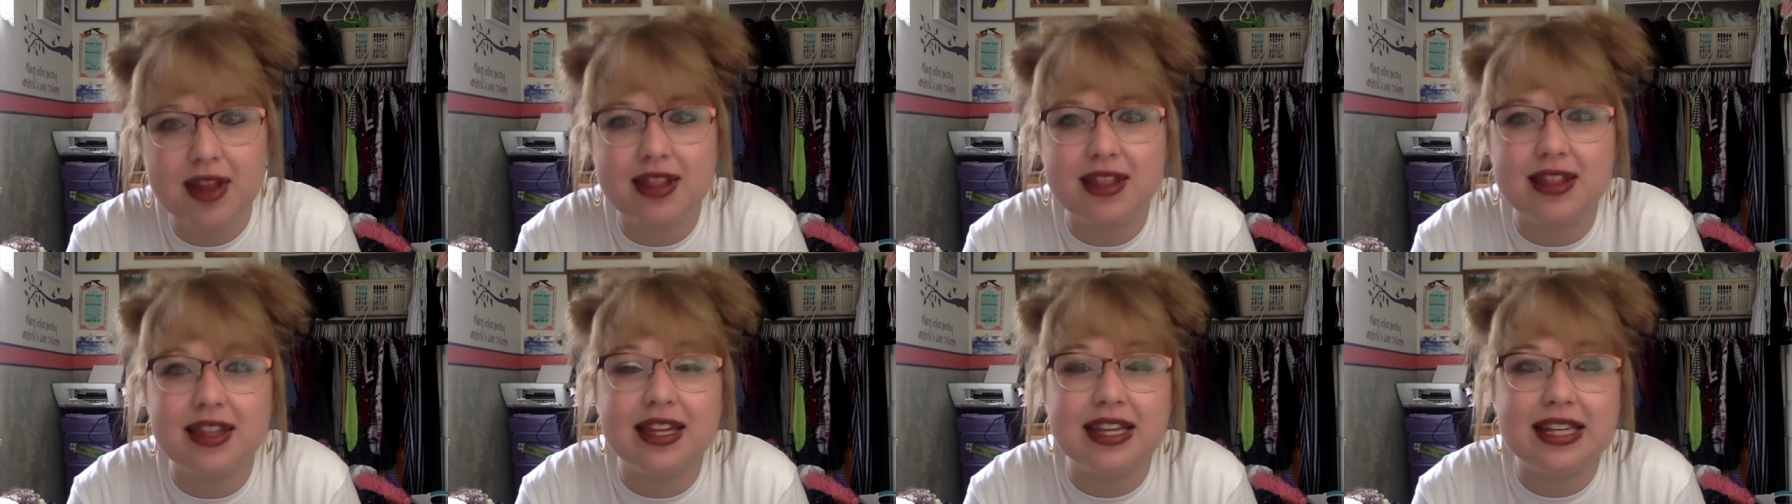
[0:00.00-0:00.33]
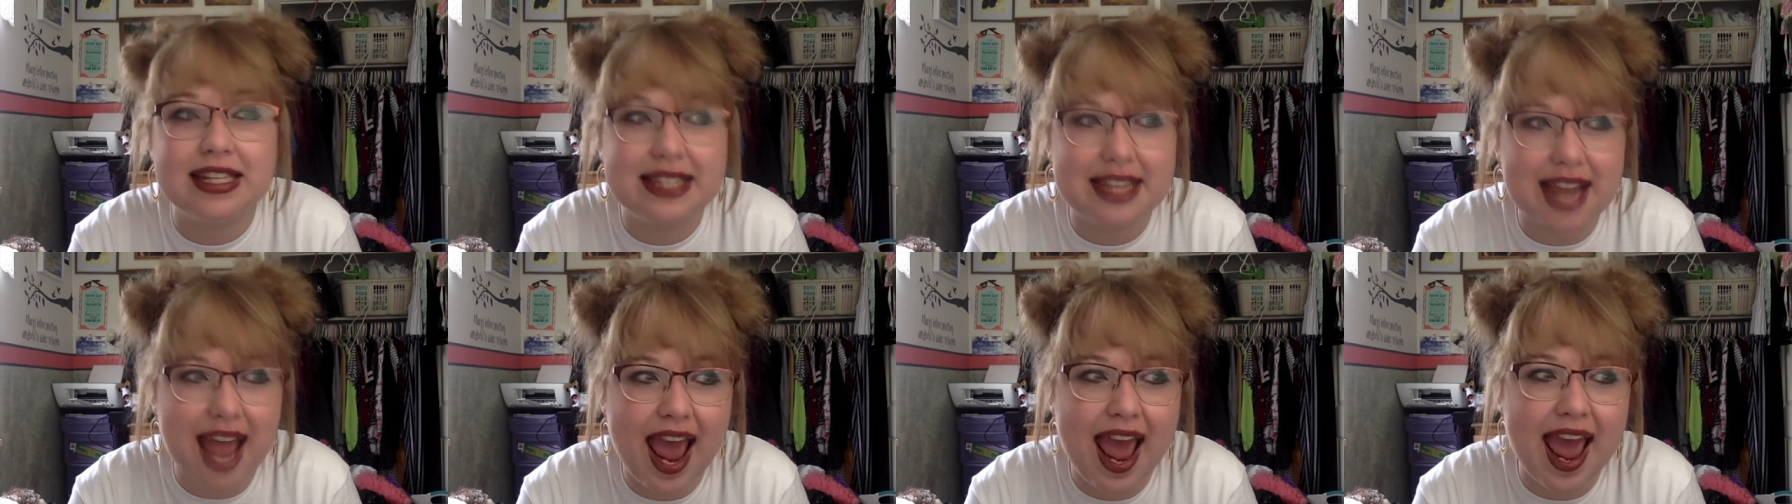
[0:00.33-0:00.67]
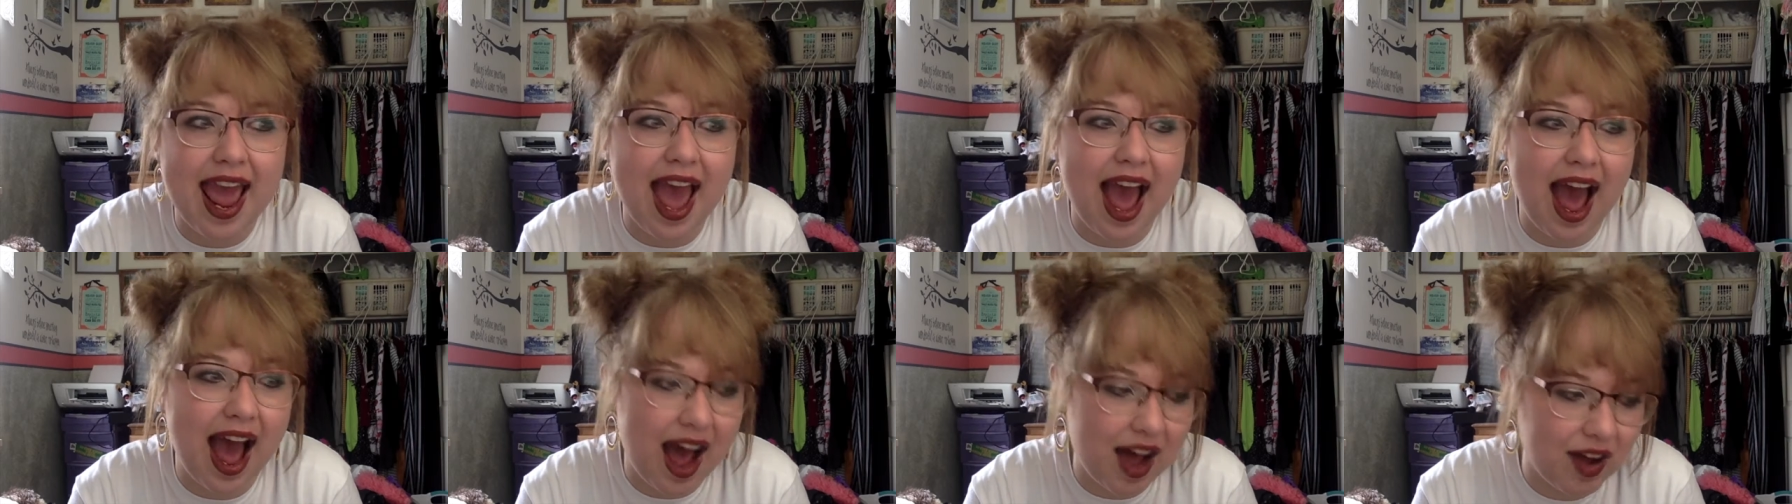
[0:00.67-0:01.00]
the day
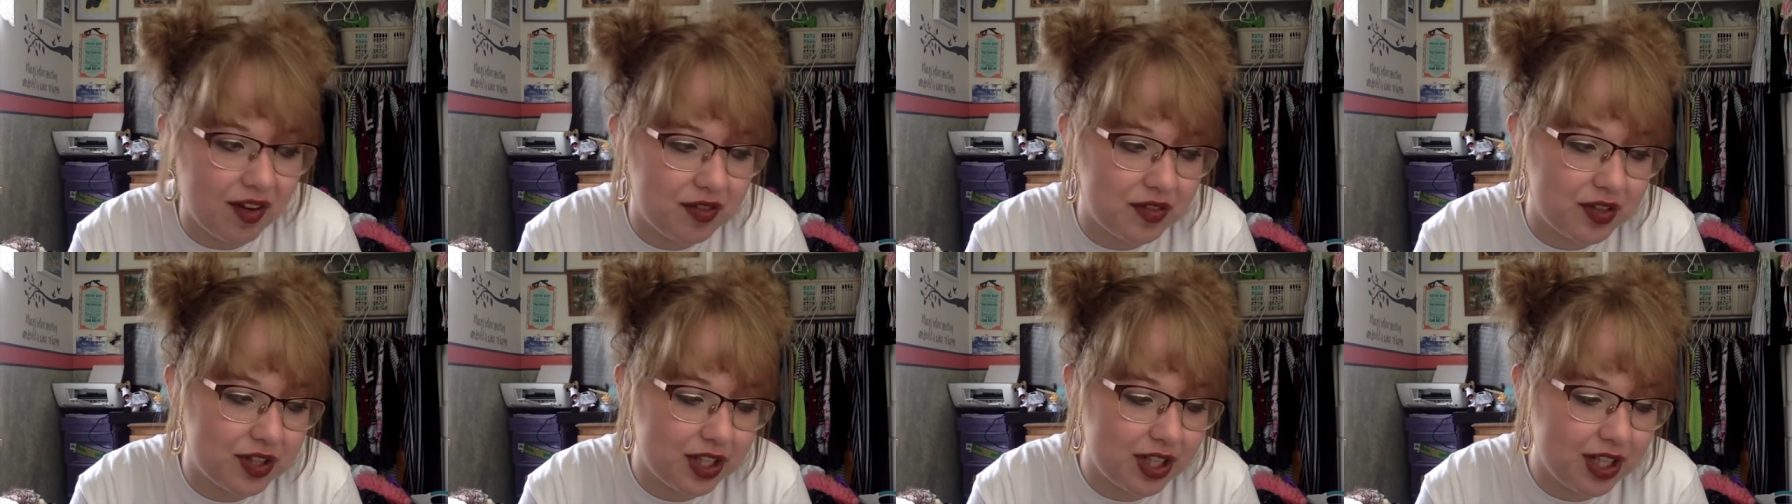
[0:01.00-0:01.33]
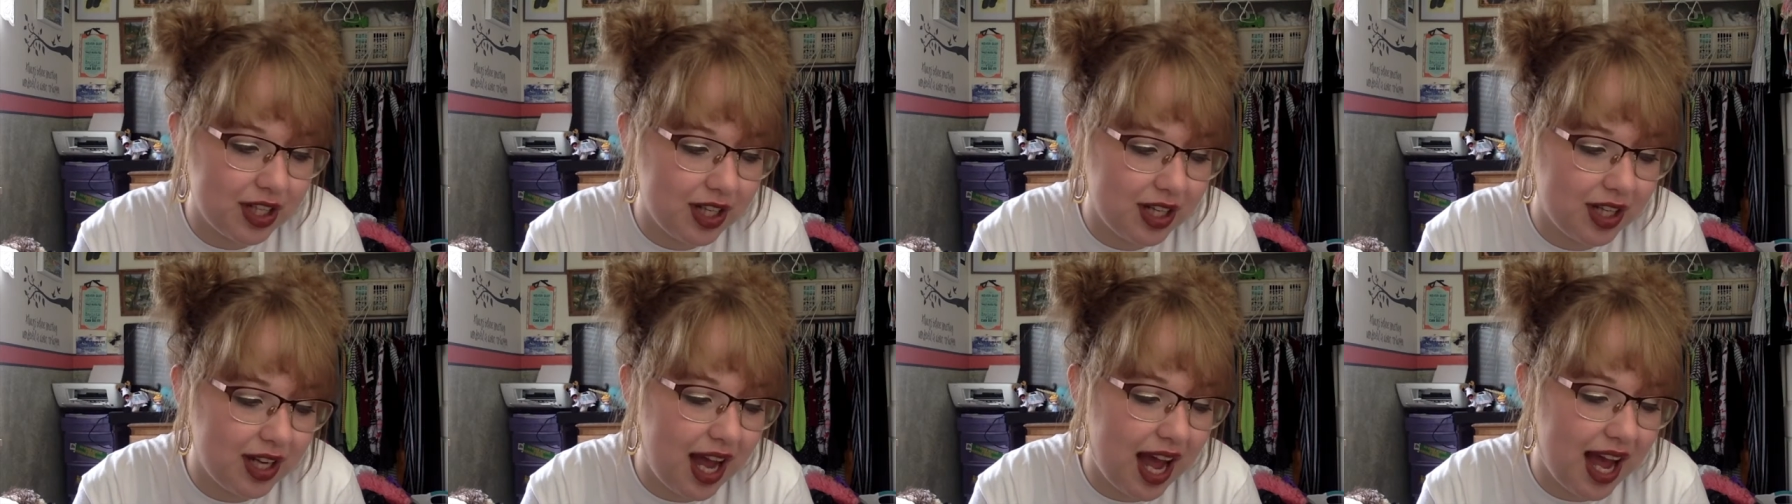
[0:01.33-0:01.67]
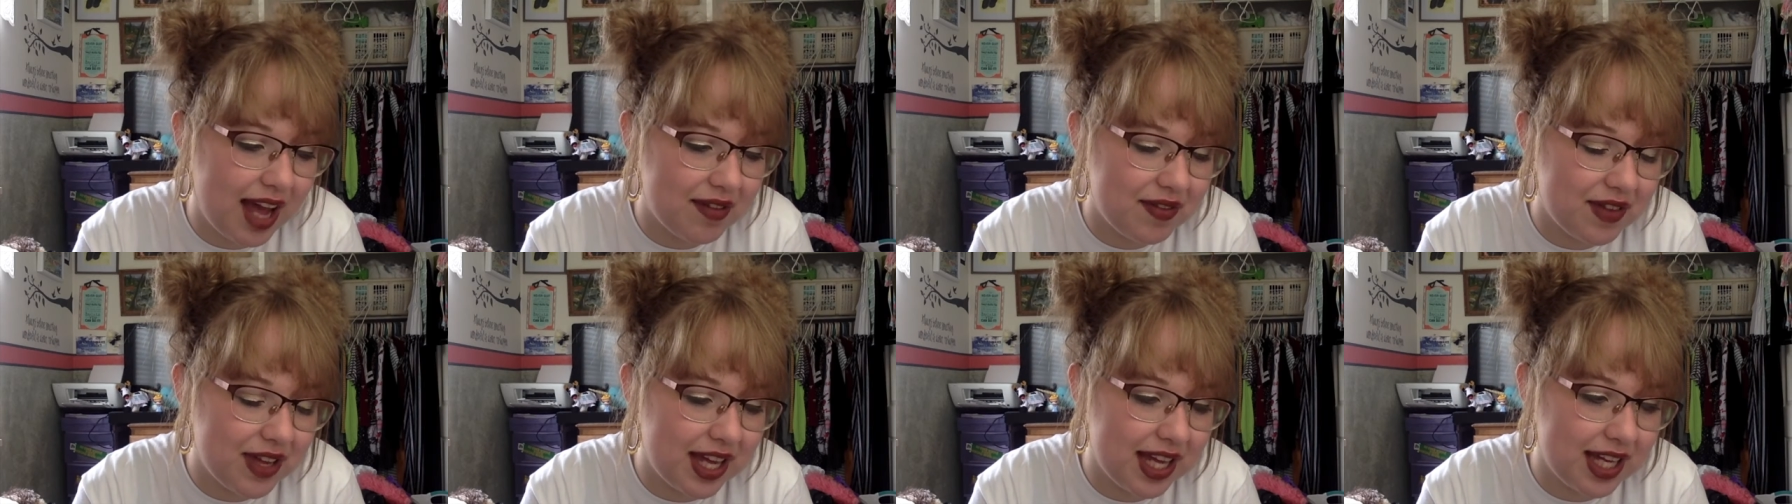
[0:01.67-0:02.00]
after
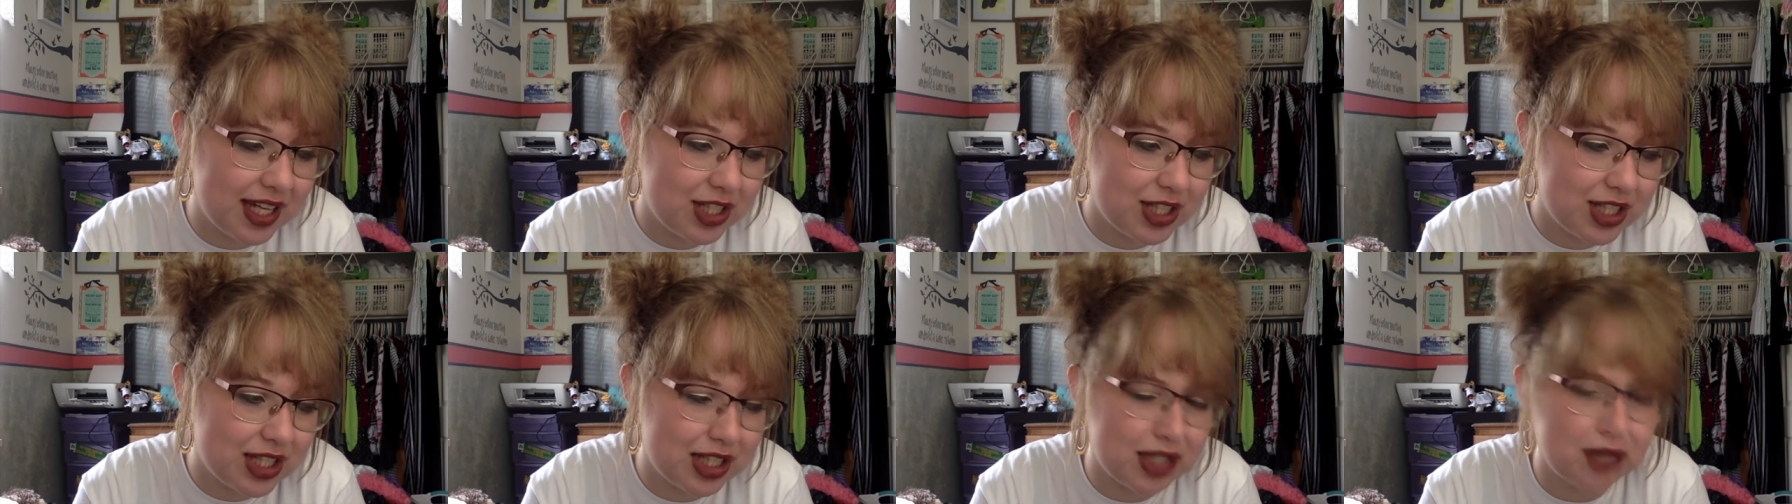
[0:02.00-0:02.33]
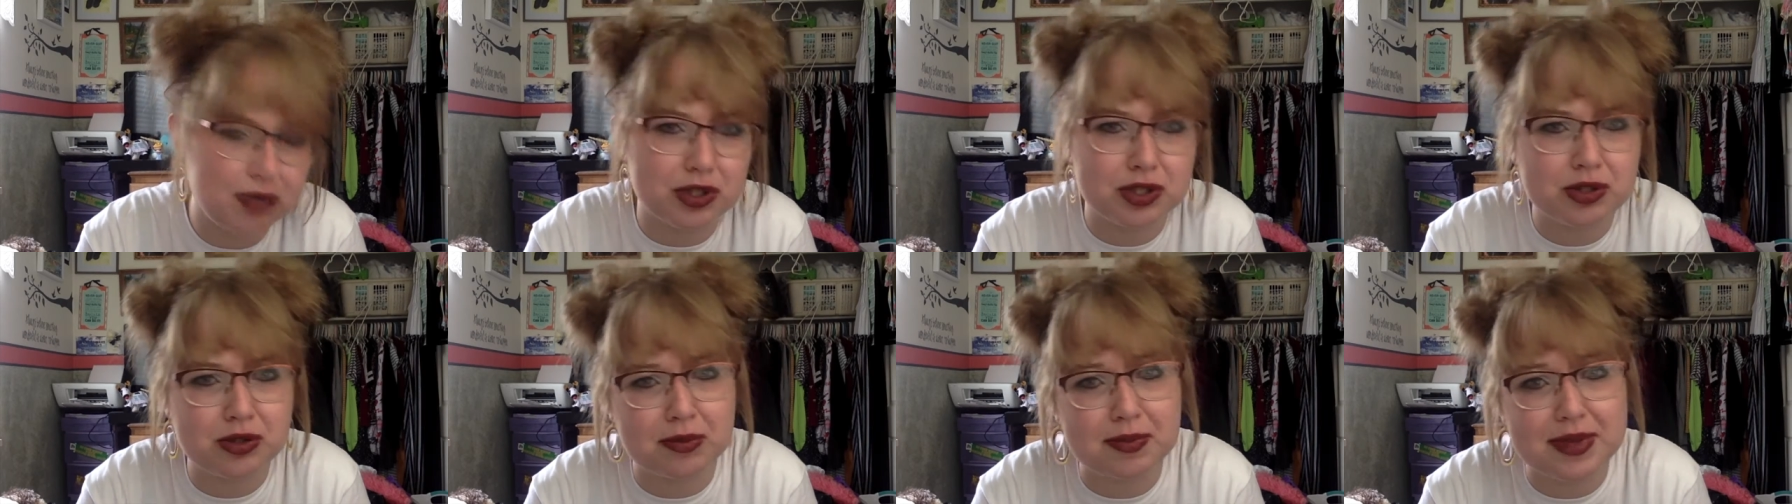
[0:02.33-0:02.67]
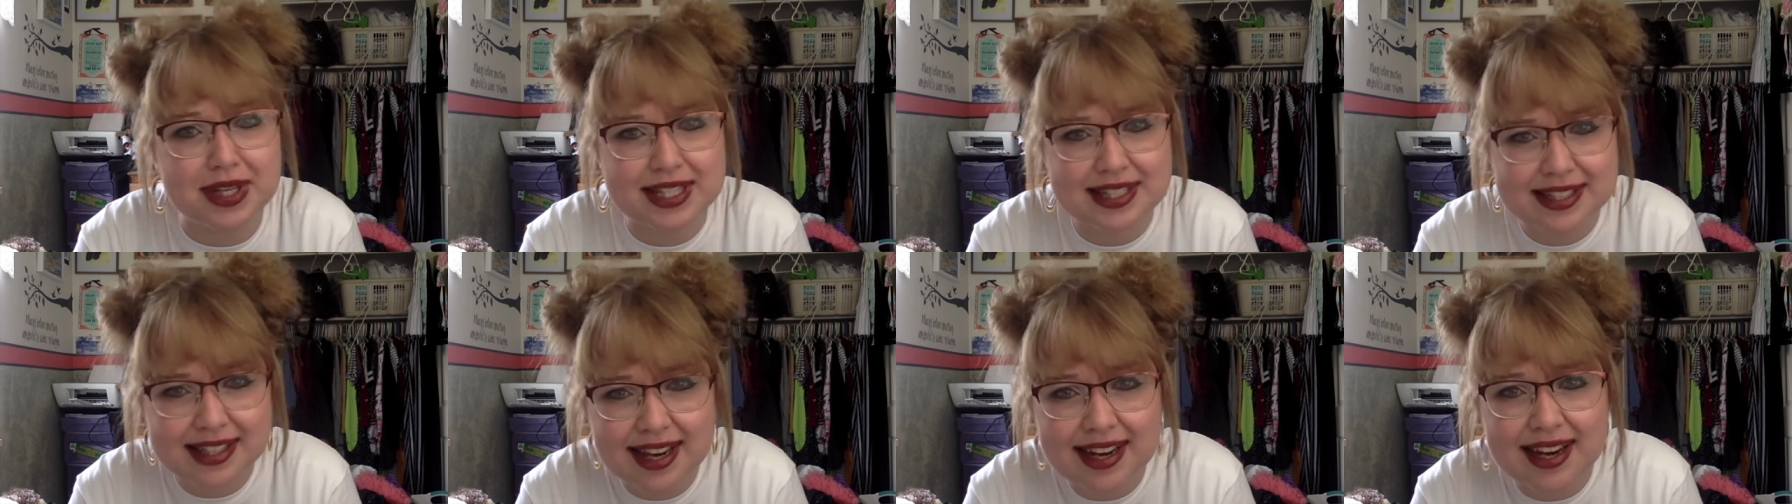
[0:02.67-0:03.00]
IVIG, which will be
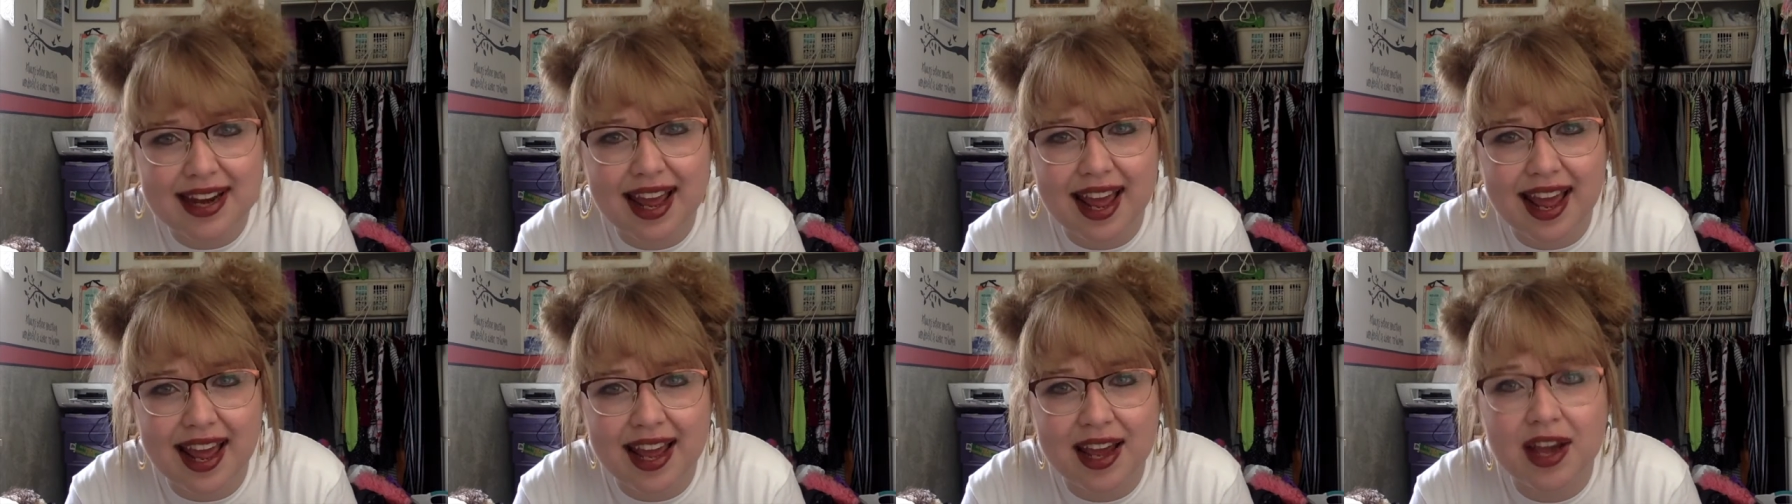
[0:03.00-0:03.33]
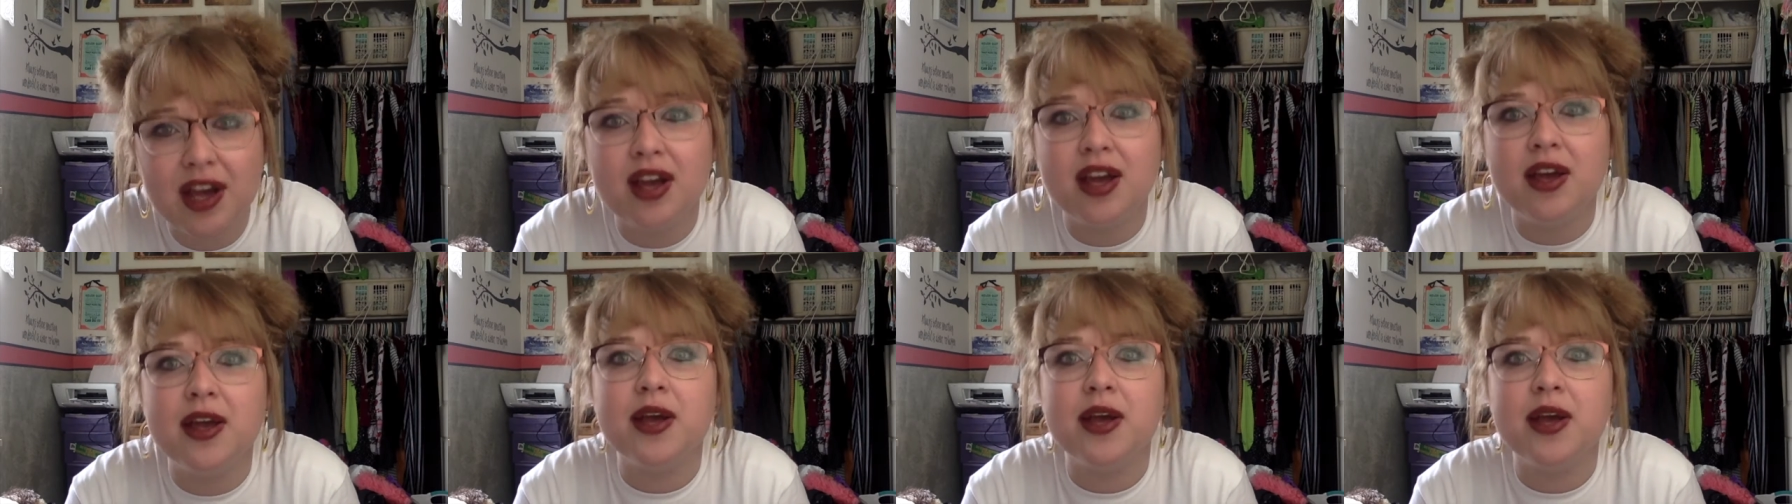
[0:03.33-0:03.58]
Sunday,